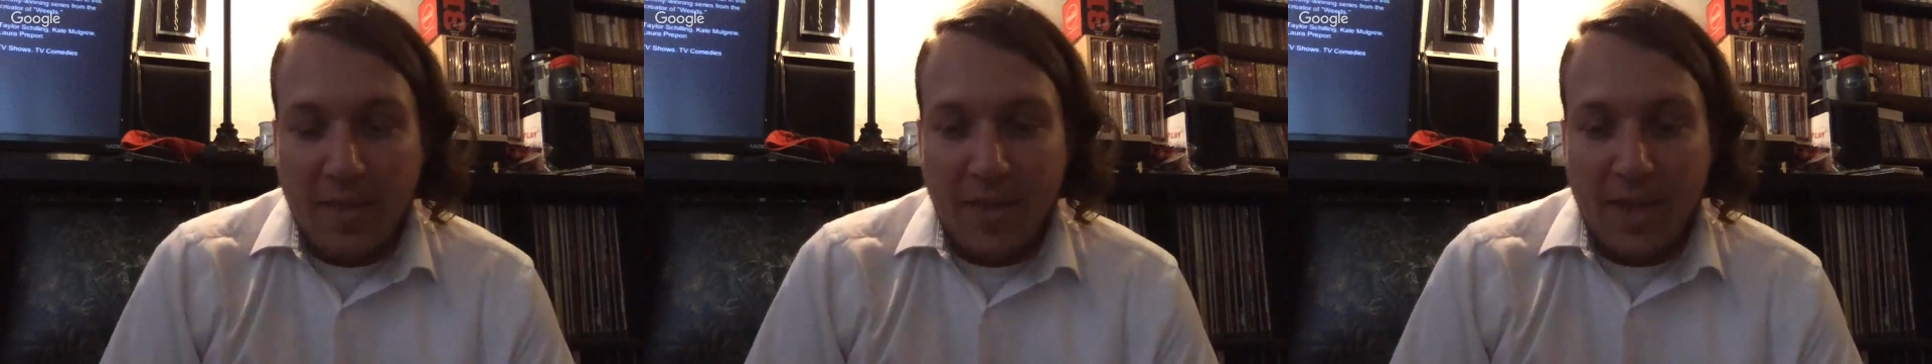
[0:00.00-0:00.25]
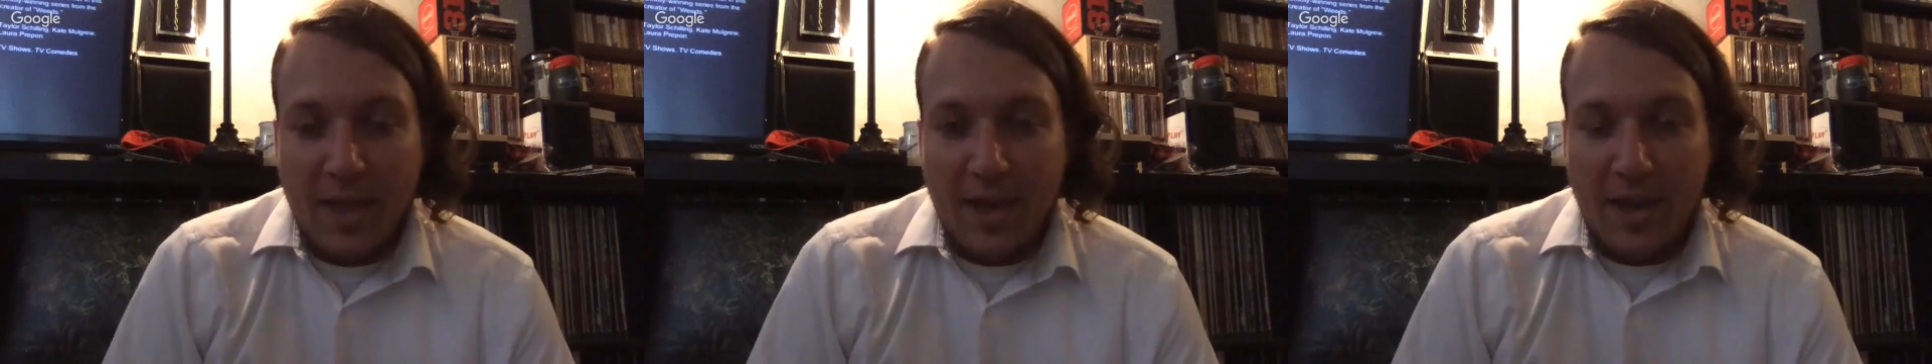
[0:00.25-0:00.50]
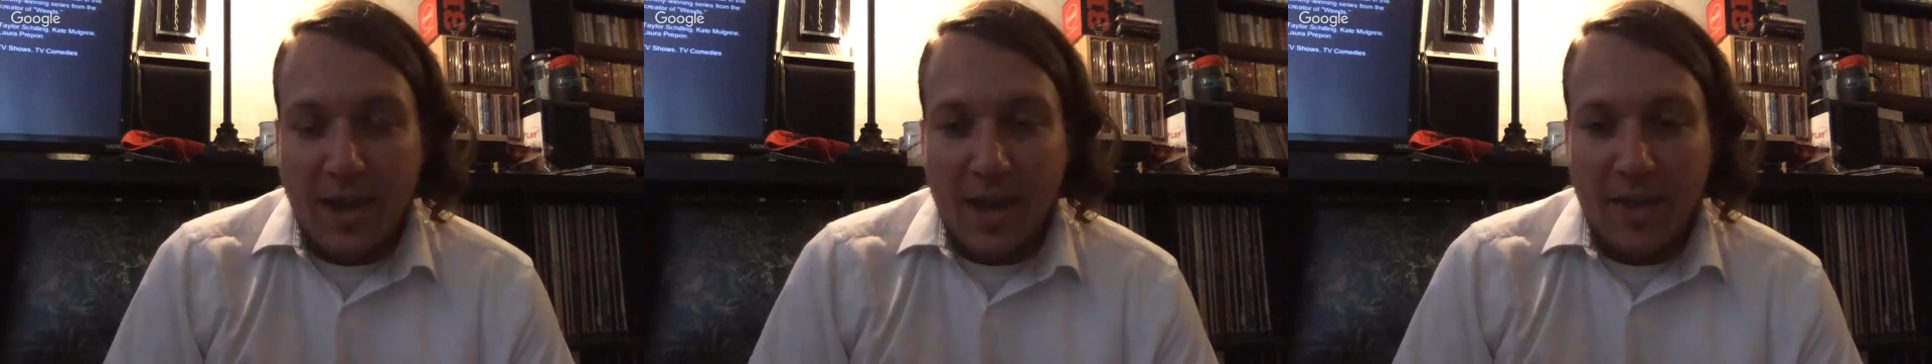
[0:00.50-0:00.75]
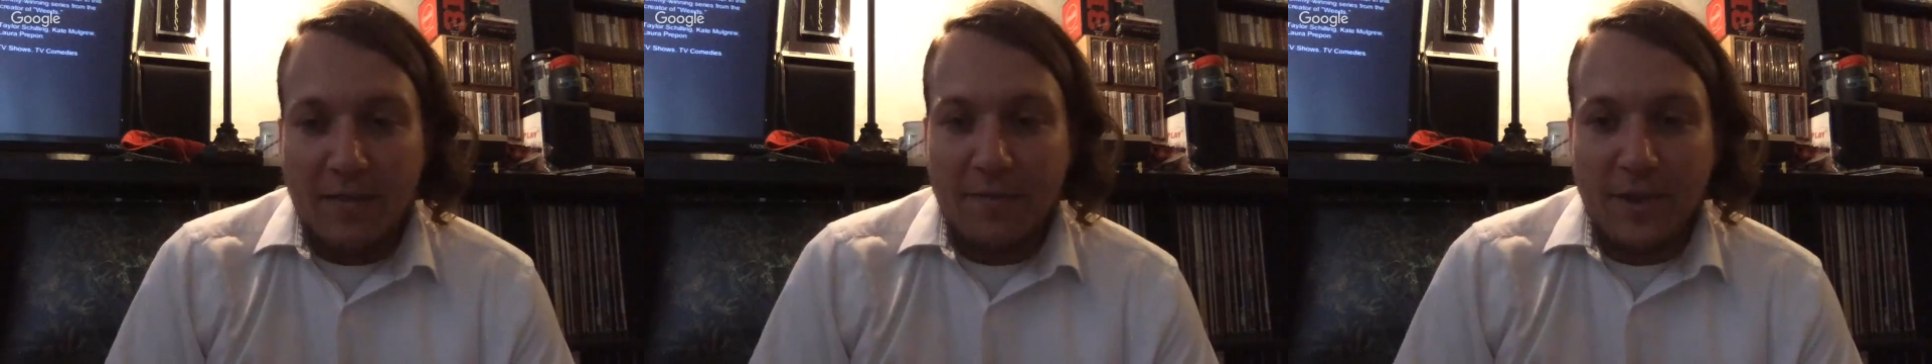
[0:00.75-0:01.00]
Then
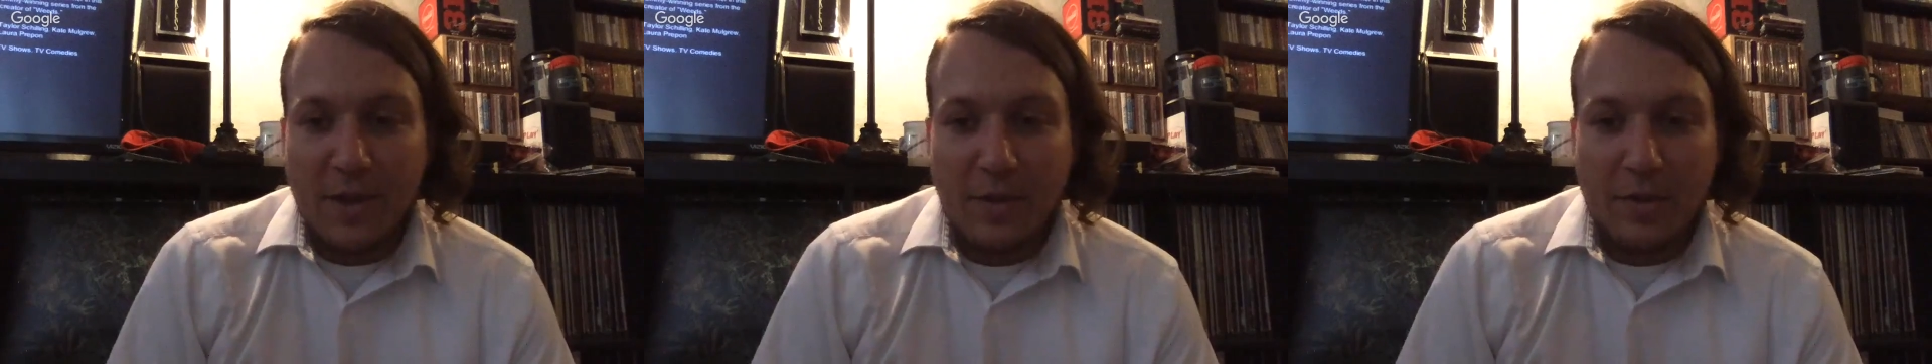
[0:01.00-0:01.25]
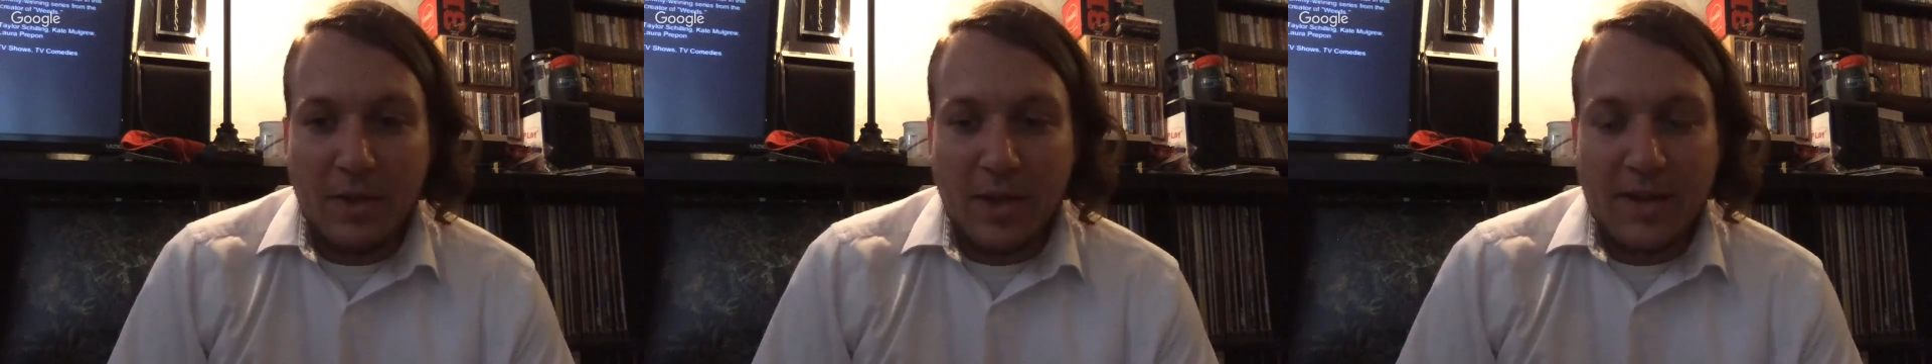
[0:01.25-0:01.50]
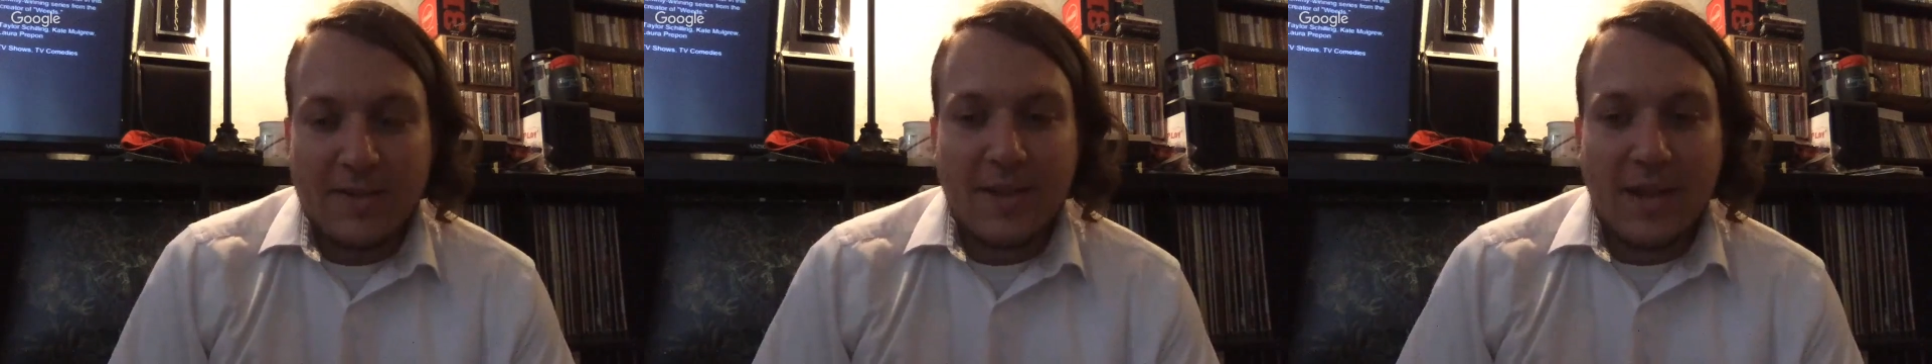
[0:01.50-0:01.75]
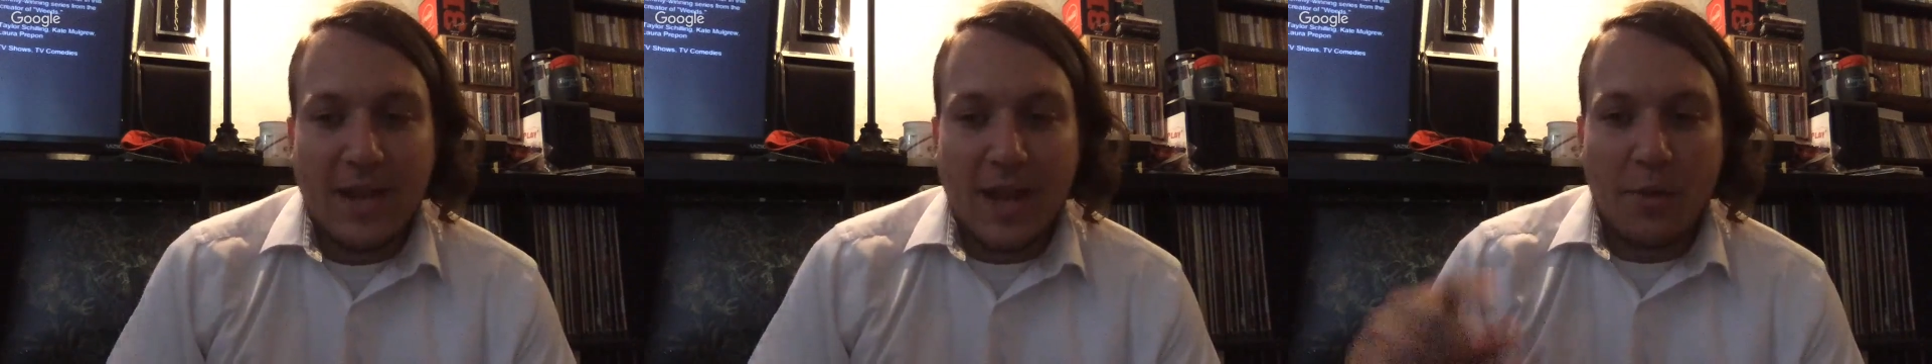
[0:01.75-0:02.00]
on the 5th, the next
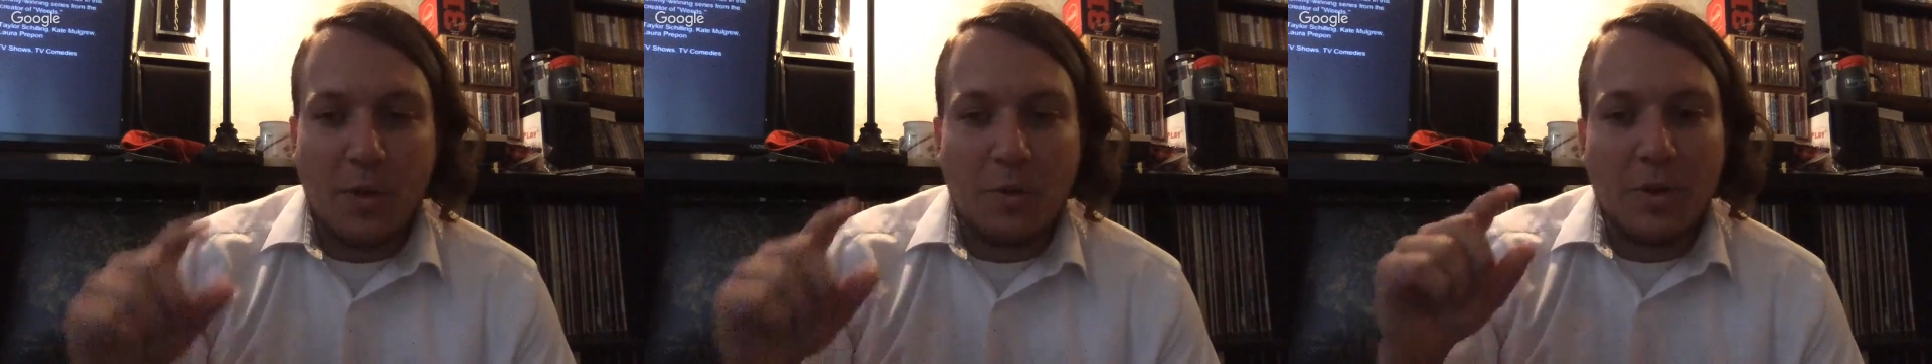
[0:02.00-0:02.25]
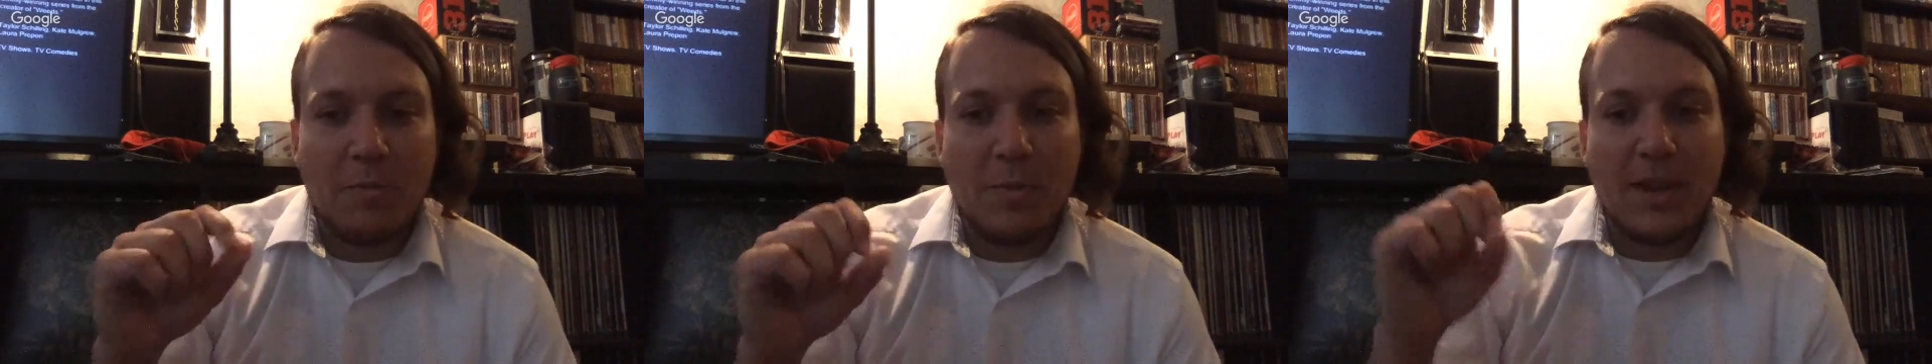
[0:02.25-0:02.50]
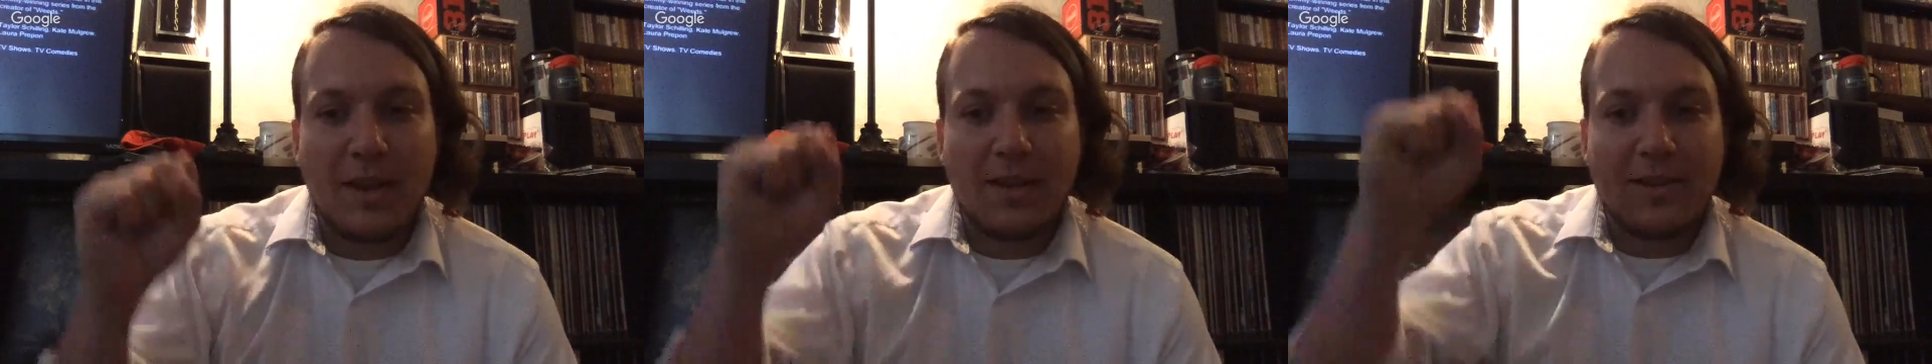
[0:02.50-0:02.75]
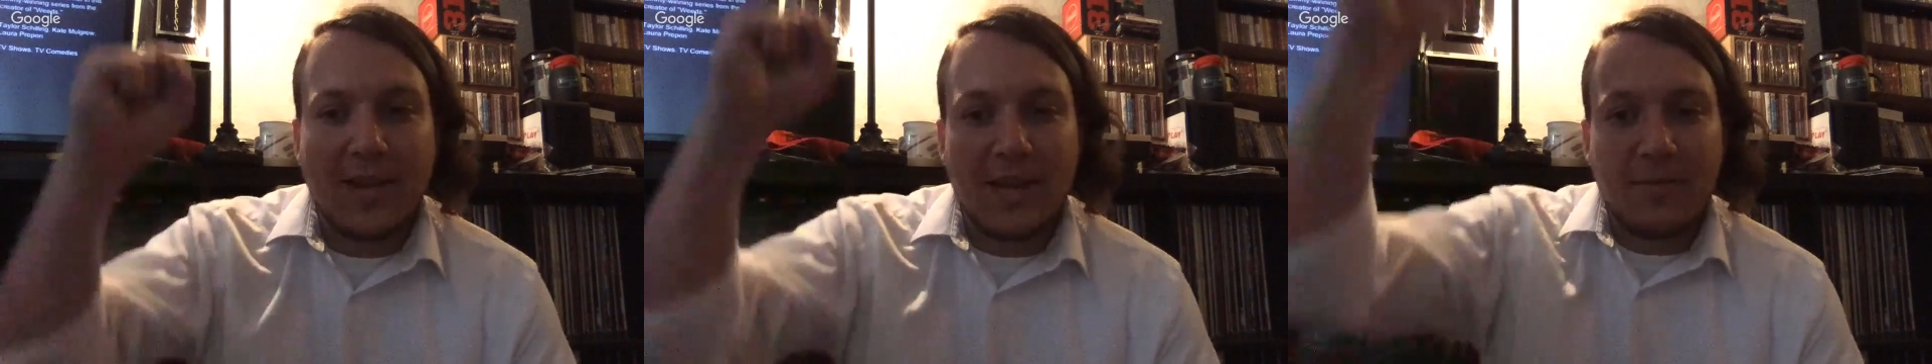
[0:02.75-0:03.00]
day, I will be meeting
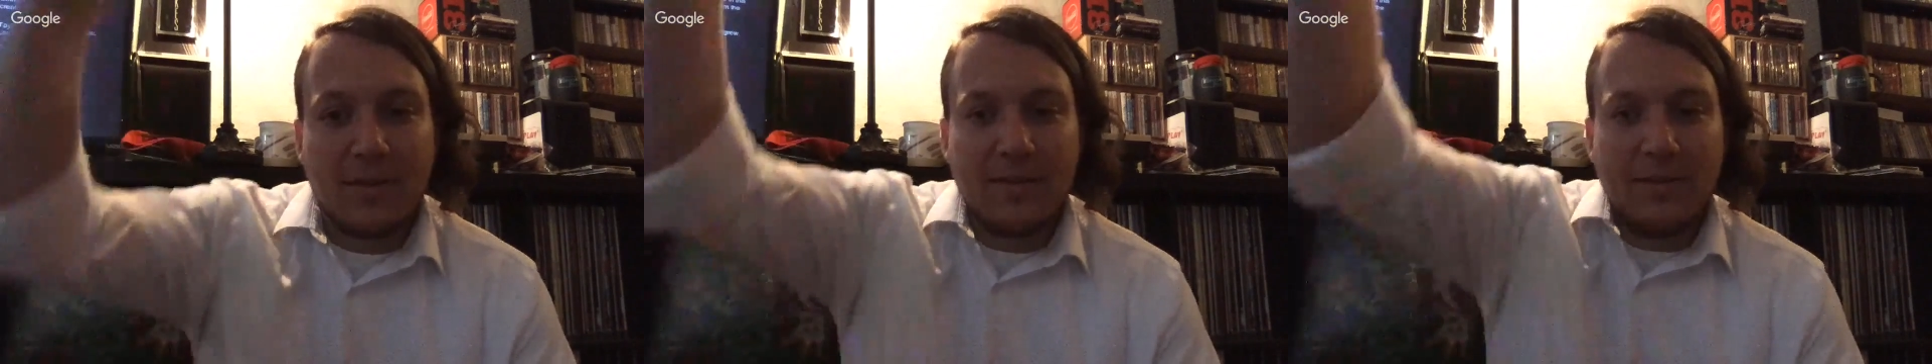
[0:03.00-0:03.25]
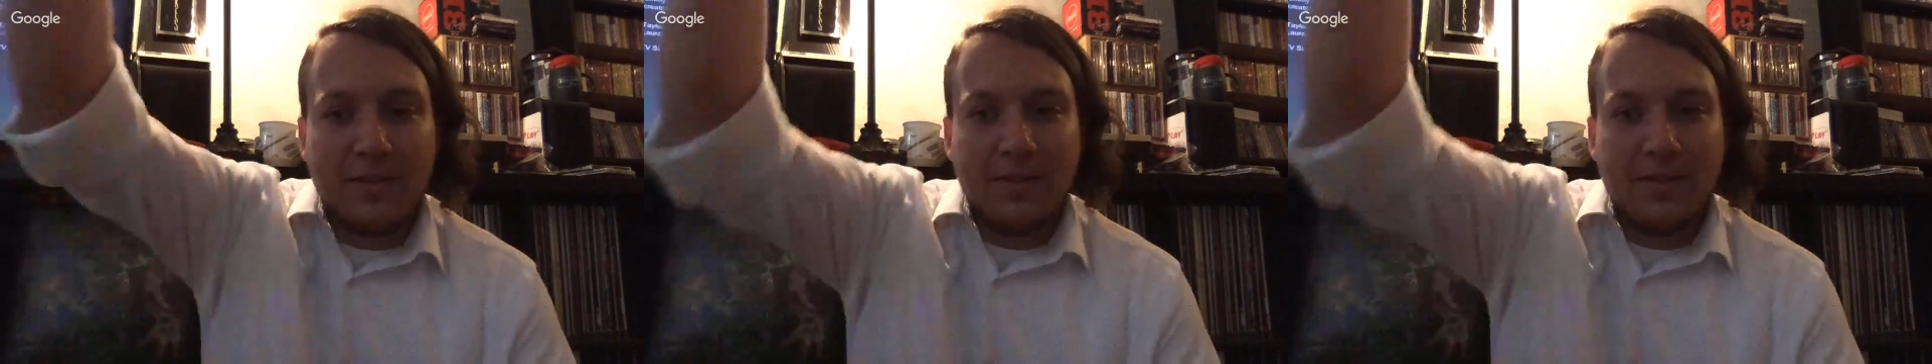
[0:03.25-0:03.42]
David,